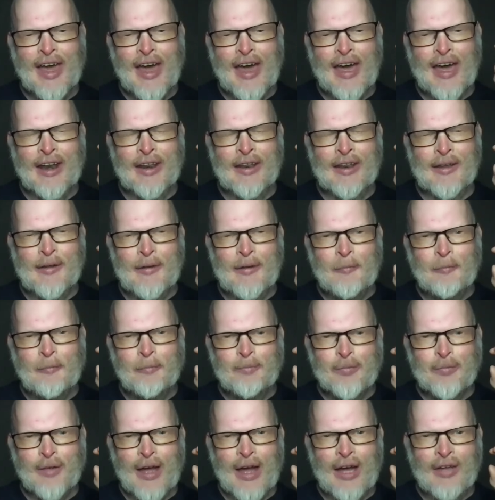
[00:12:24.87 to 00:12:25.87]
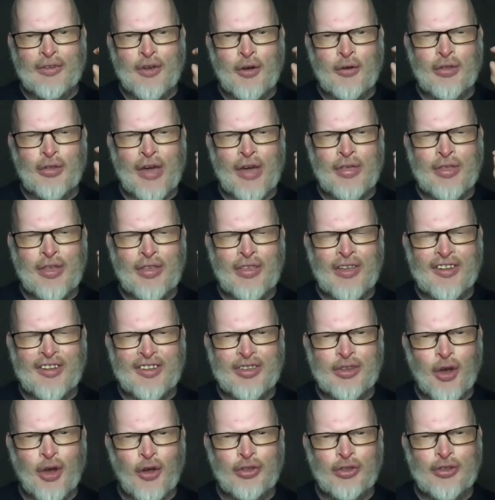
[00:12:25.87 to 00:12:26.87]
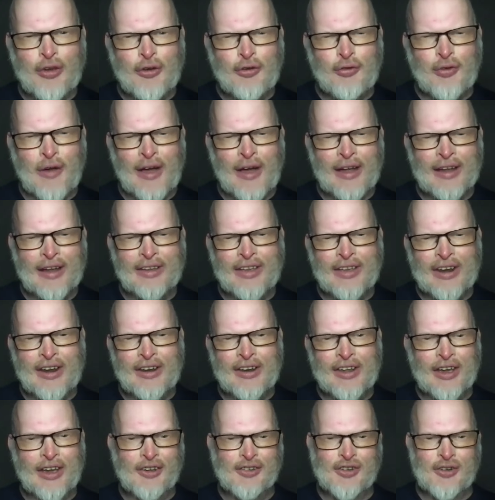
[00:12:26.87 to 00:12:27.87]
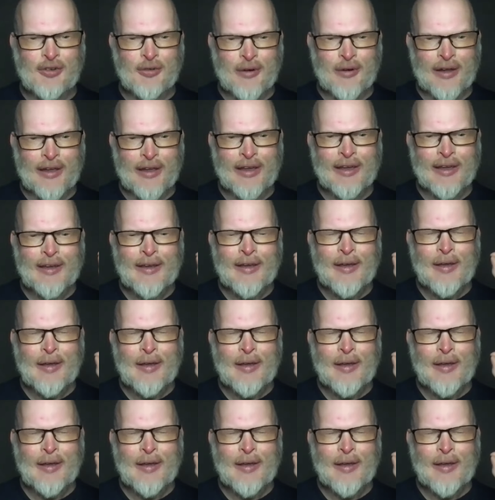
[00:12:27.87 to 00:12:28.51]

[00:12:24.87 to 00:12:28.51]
And I don't right. I think that's not defined in a dictionary,